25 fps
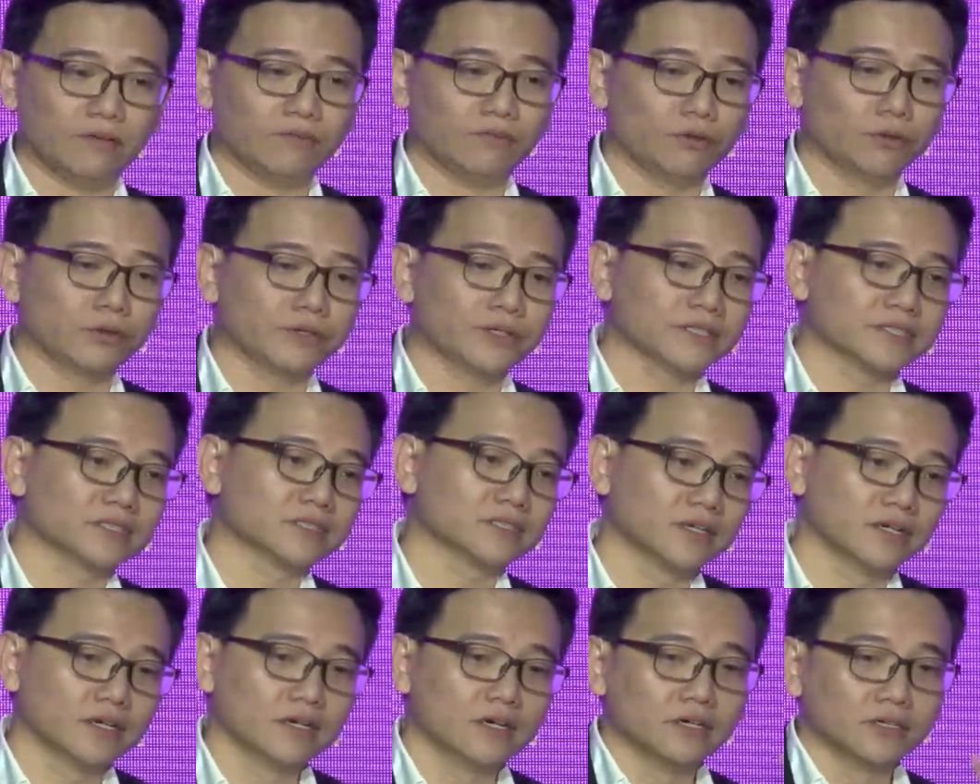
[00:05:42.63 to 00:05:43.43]
focused.
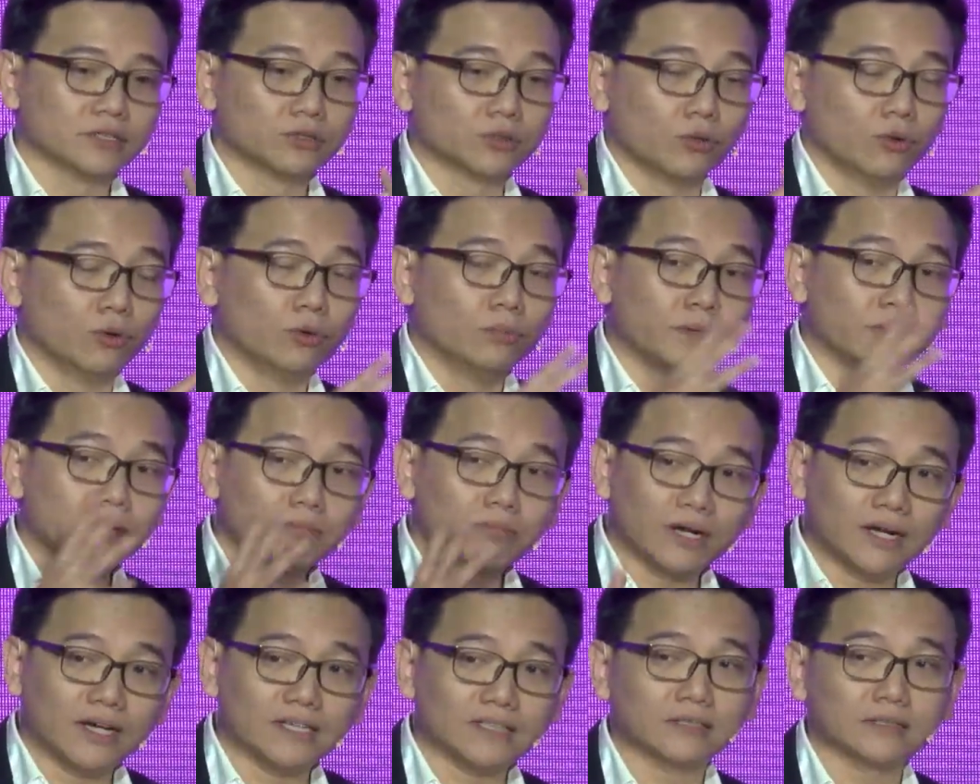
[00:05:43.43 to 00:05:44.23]
So Ubin
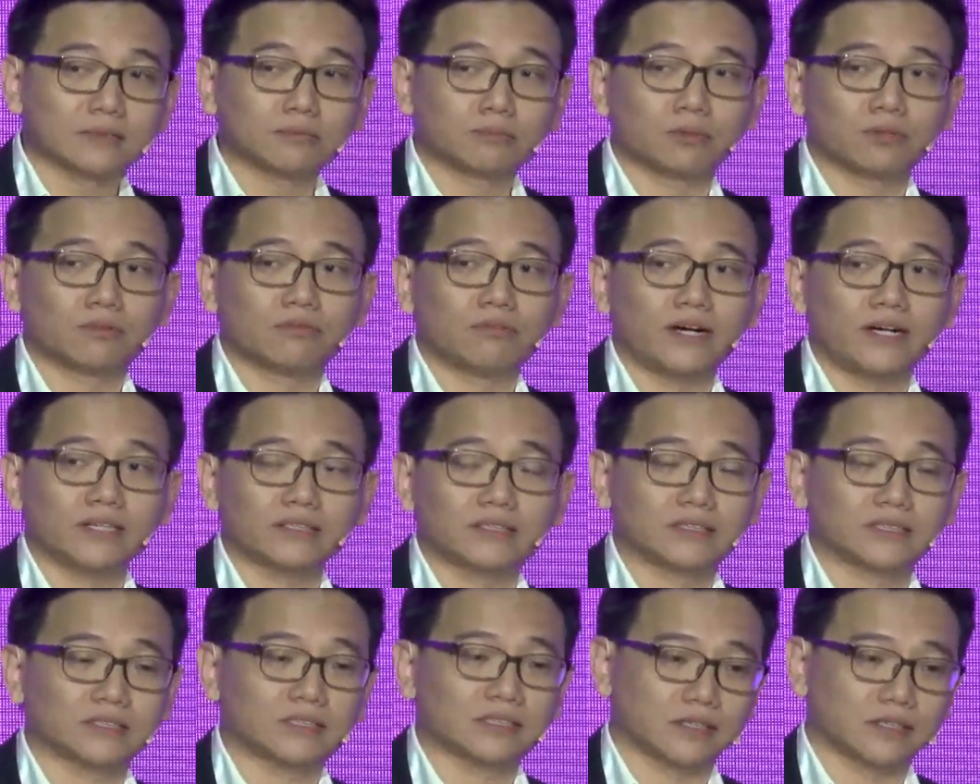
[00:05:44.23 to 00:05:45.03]
Plus provides,